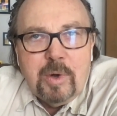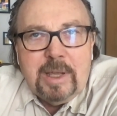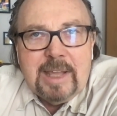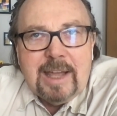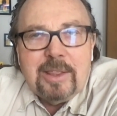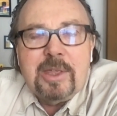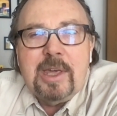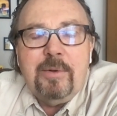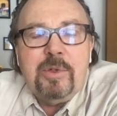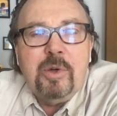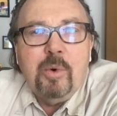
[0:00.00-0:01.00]
Doing that
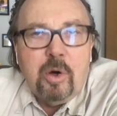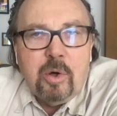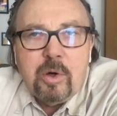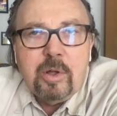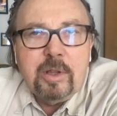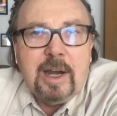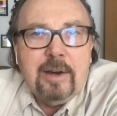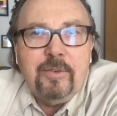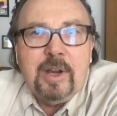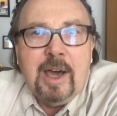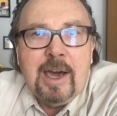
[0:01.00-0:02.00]
saves you a whole
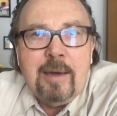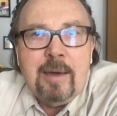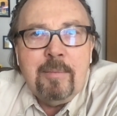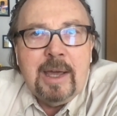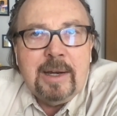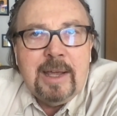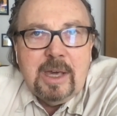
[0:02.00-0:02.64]
lot of time.